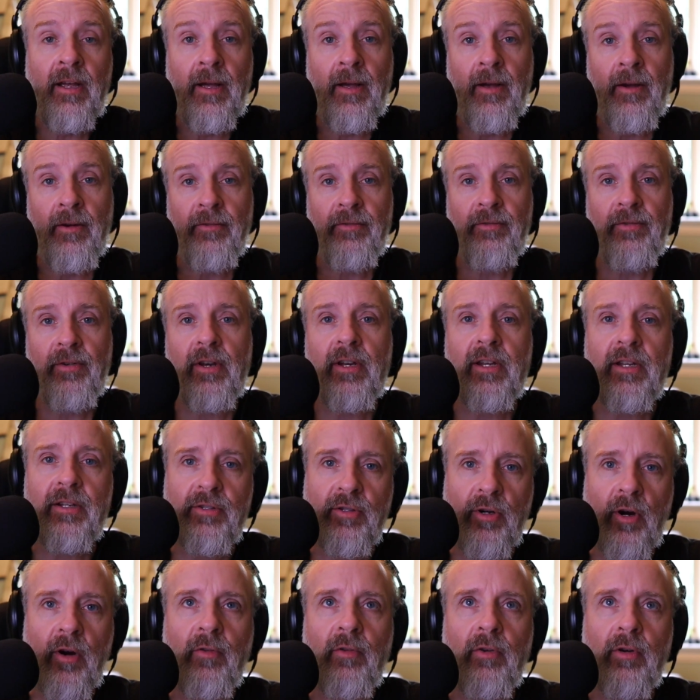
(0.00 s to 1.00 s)
footage
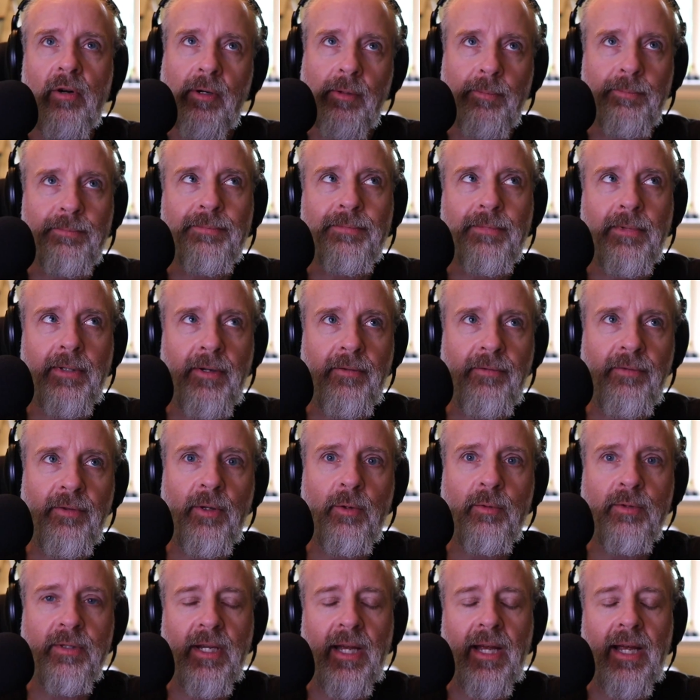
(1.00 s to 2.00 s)
over a few
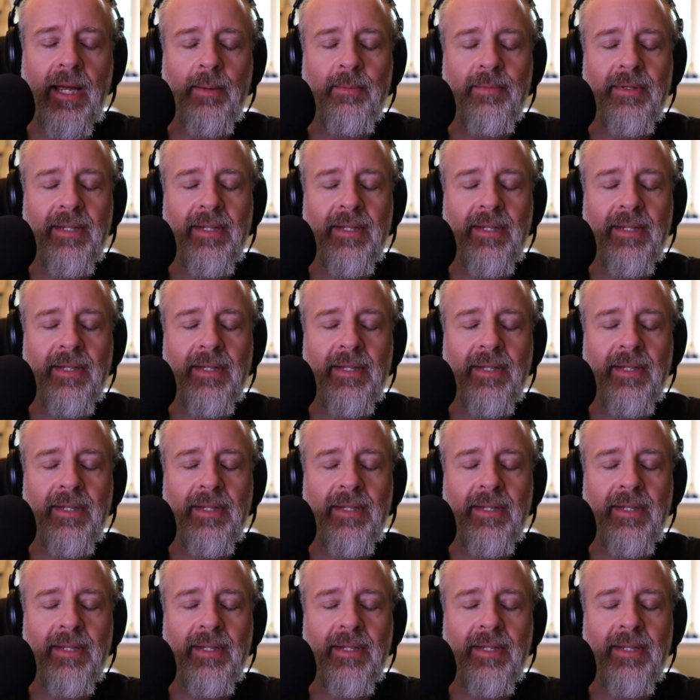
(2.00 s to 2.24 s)
times,